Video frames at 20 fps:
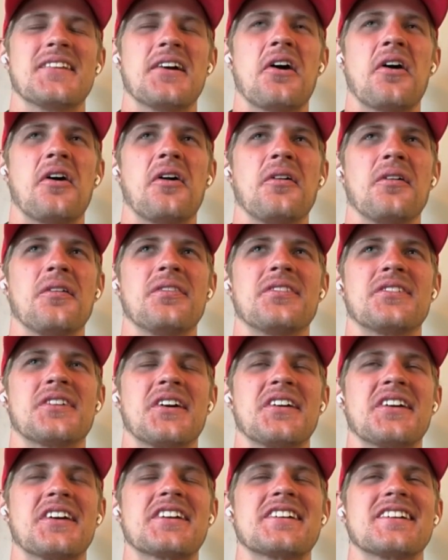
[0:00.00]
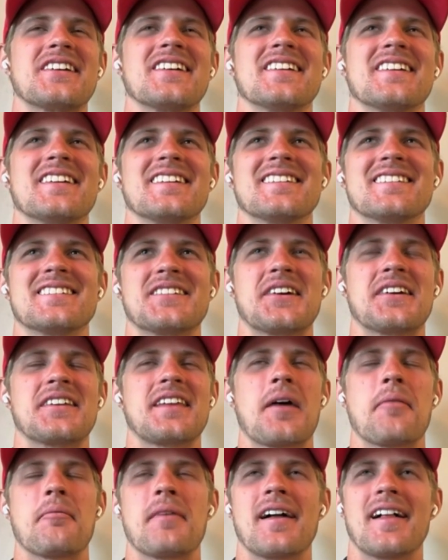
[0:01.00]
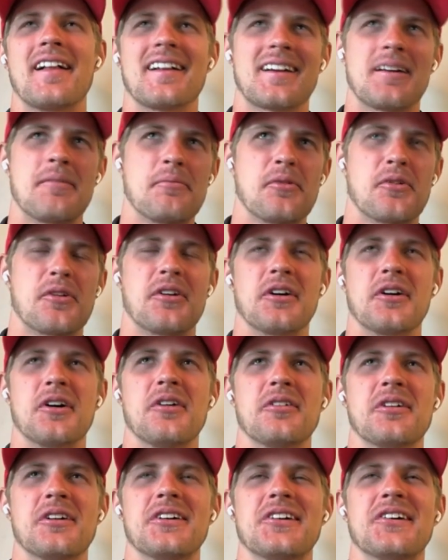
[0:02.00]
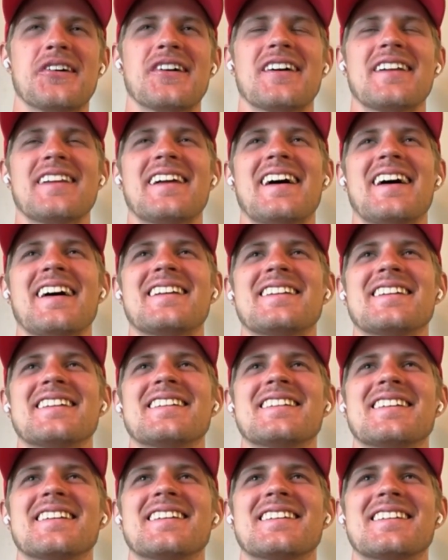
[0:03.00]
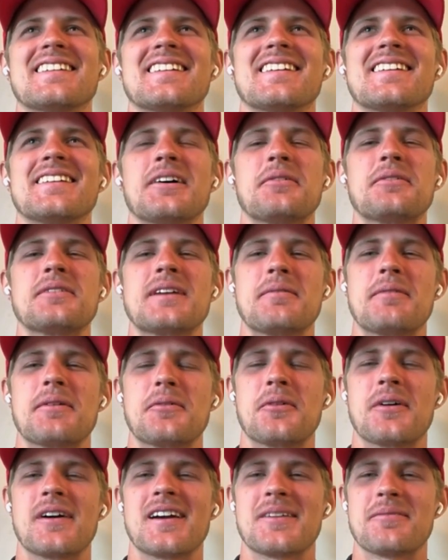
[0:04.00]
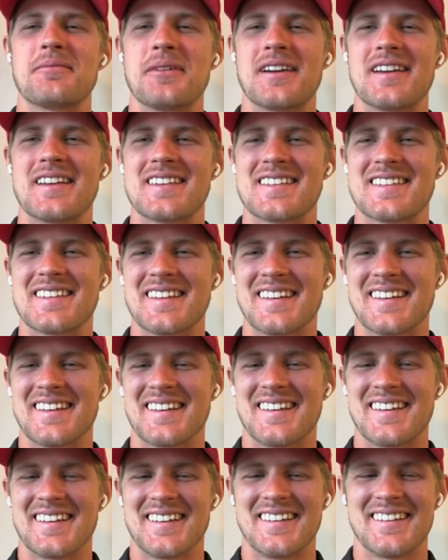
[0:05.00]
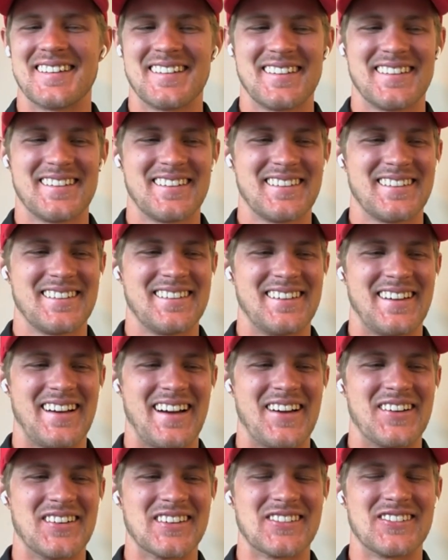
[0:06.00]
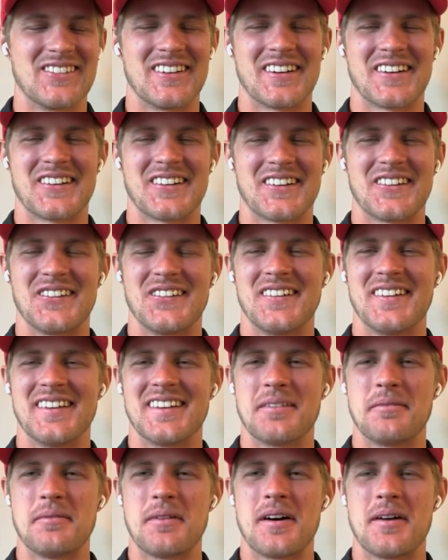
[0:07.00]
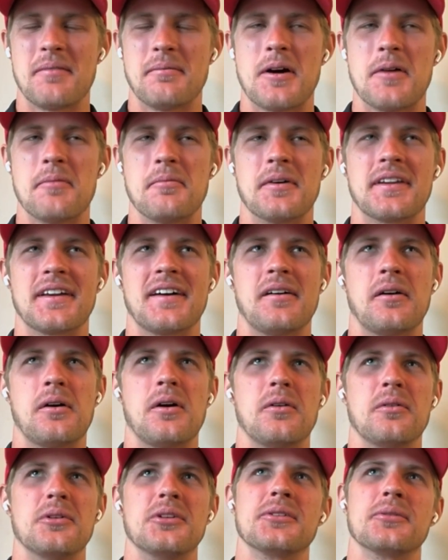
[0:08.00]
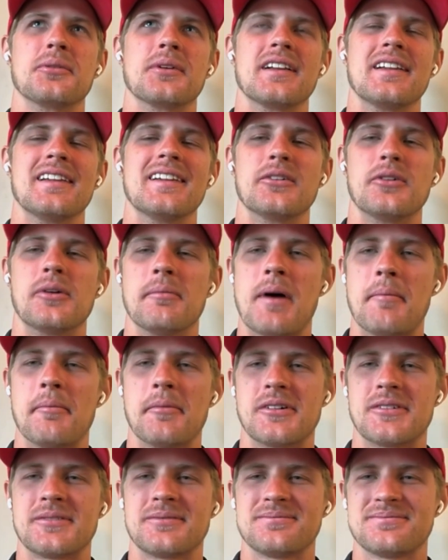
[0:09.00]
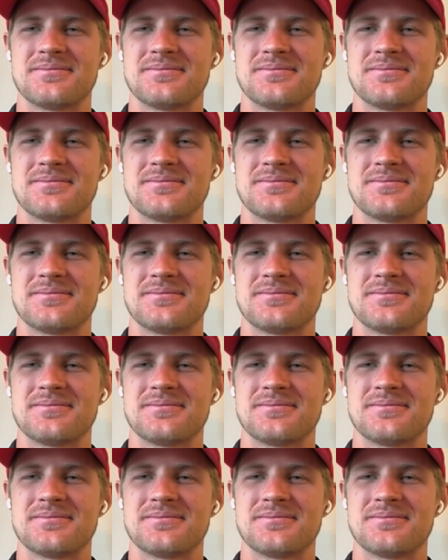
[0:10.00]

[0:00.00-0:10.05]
the whole tradition and drink that milk and pour it over you and all that. It's obviously a bit weird, but it was very cool and a moment I always will remember.